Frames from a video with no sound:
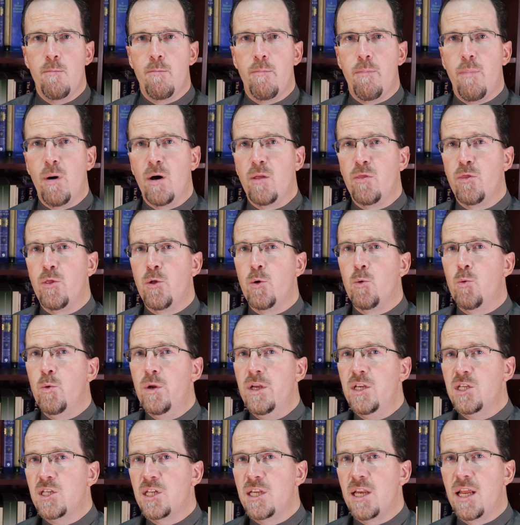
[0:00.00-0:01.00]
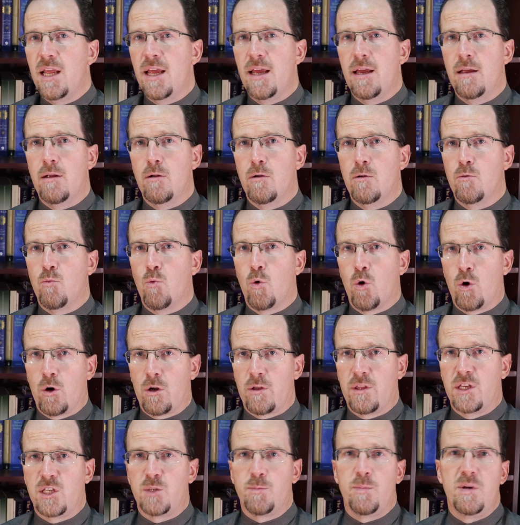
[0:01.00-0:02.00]
But the recent
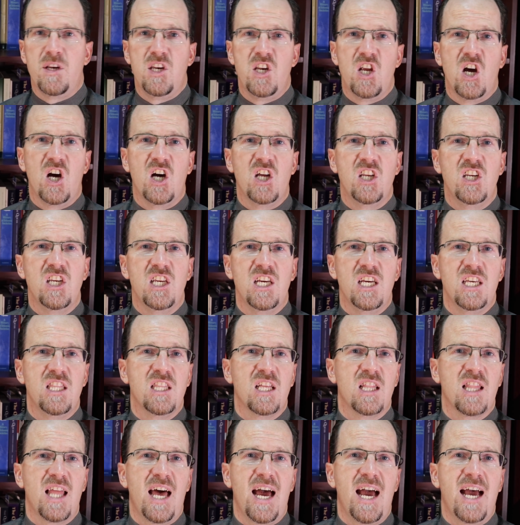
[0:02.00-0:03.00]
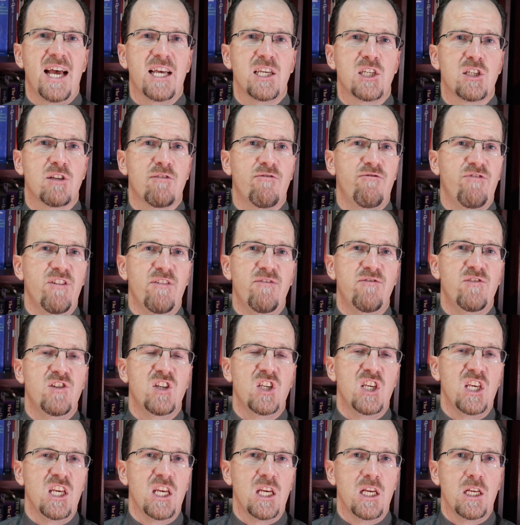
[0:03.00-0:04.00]
work that's been done in the last
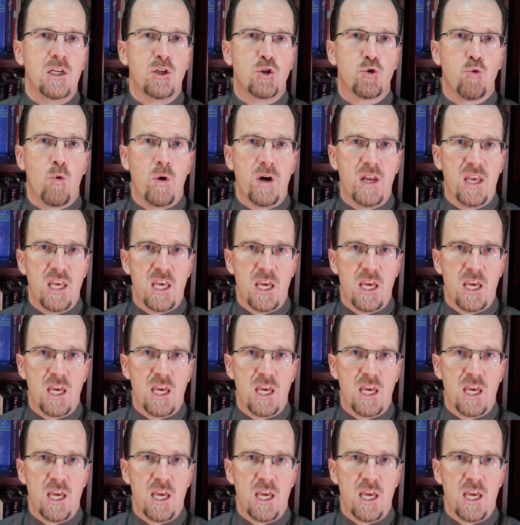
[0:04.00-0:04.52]
15, 20